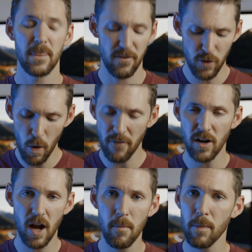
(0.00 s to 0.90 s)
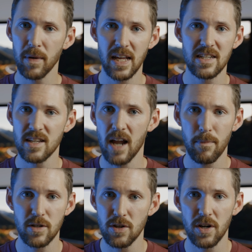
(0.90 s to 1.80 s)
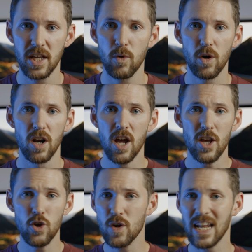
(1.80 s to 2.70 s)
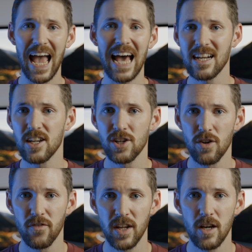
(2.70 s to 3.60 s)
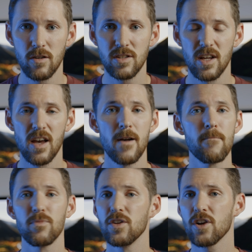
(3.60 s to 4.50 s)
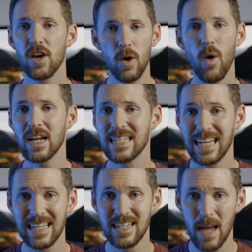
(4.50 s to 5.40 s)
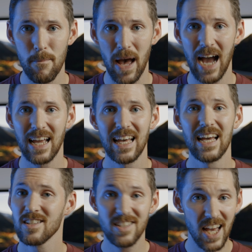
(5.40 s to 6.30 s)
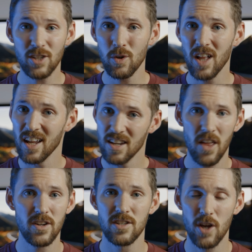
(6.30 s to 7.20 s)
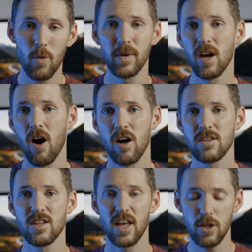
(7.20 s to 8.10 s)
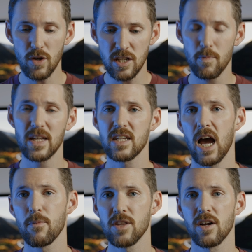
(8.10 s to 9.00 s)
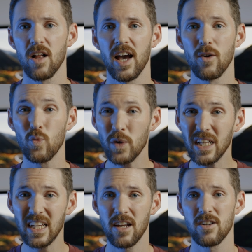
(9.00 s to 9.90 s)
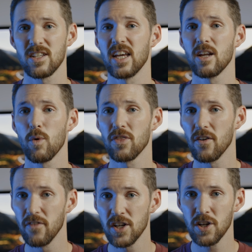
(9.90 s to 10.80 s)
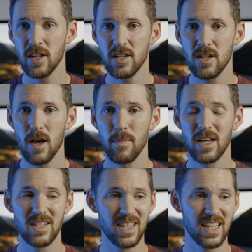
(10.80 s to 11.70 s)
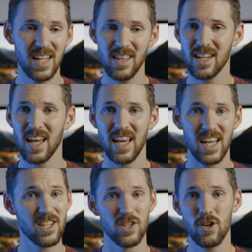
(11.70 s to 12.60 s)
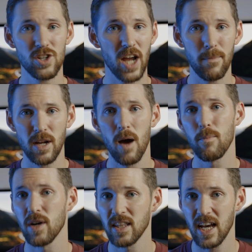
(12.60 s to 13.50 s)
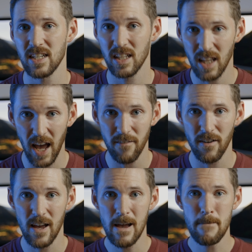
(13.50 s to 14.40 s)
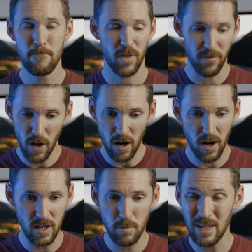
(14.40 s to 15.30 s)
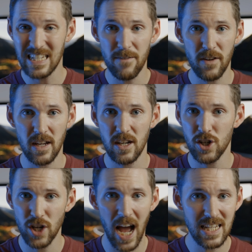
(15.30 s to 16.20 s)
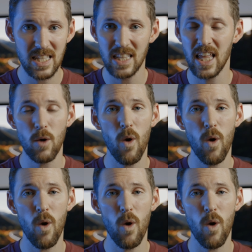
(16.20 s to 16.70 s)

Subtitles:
If you ever come up against an opportunity where you can add additional videos, you're going to want to take a step back. Schedule another scoping call so that you can spend time with your client really understanding what their vision is, because at the end of the day, it's your job to come bring that to life. If there are specific shots that they